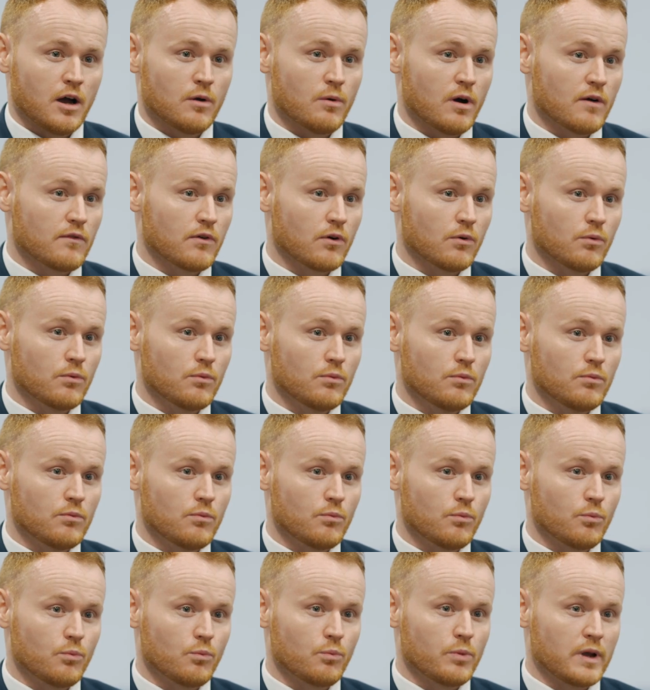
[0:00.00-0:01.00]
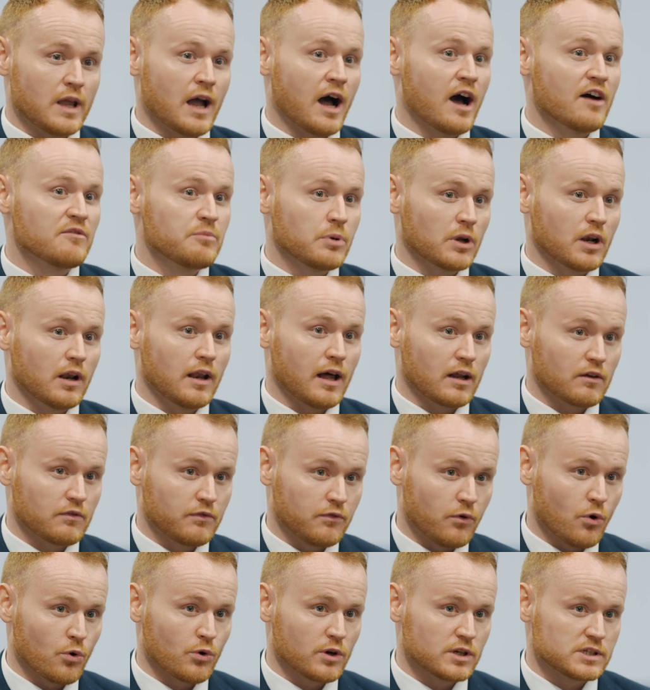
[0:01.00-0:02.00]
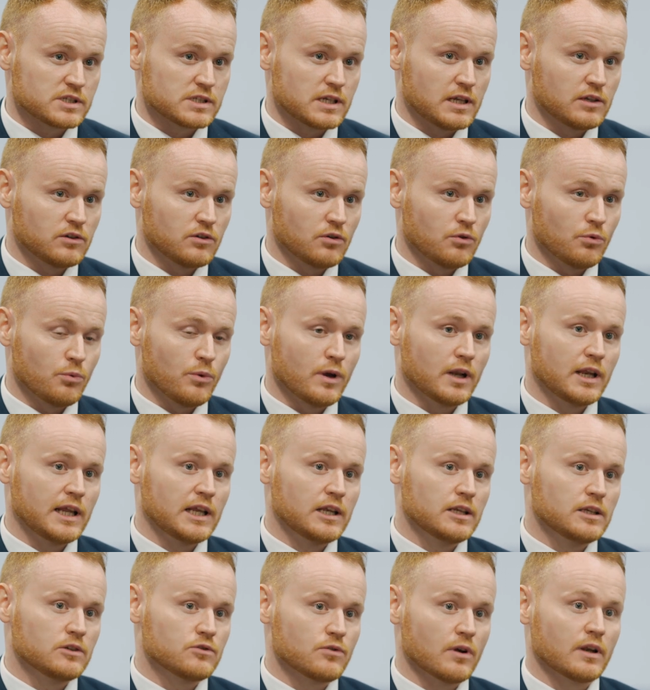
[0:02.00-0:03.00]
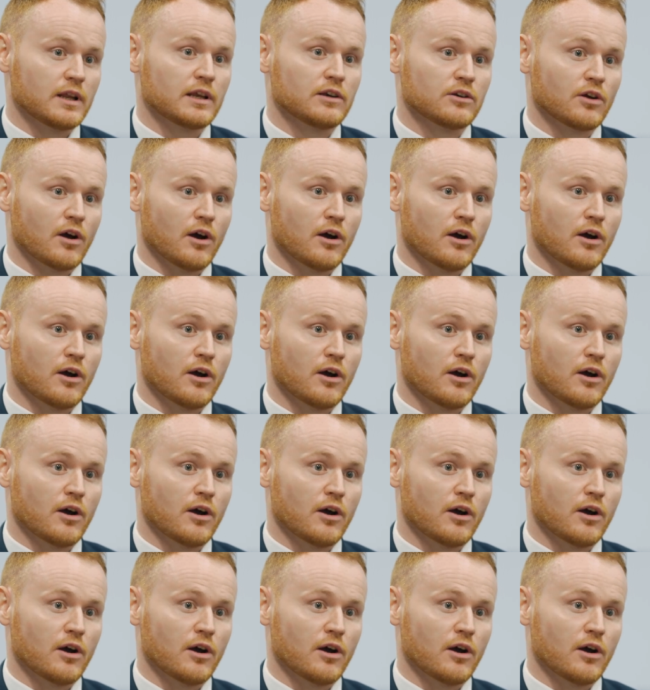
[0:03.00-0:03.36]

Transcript: However, we have put a lot of focus into really drilling